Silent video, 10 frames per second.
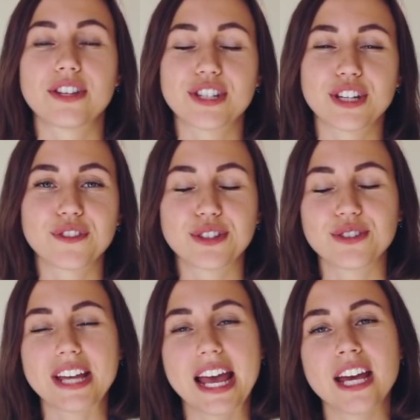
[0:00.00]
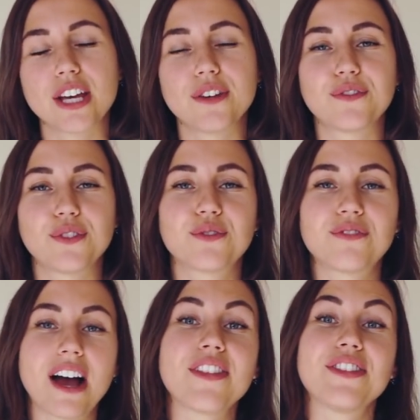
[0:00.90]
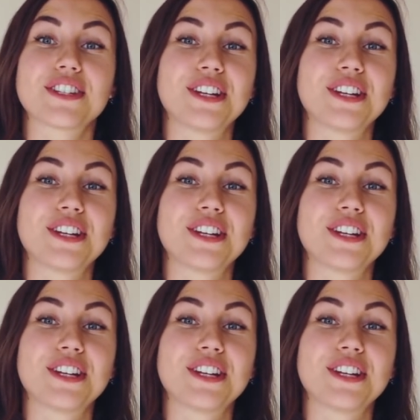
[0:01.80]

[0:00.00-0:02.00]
that's it for today. If you find this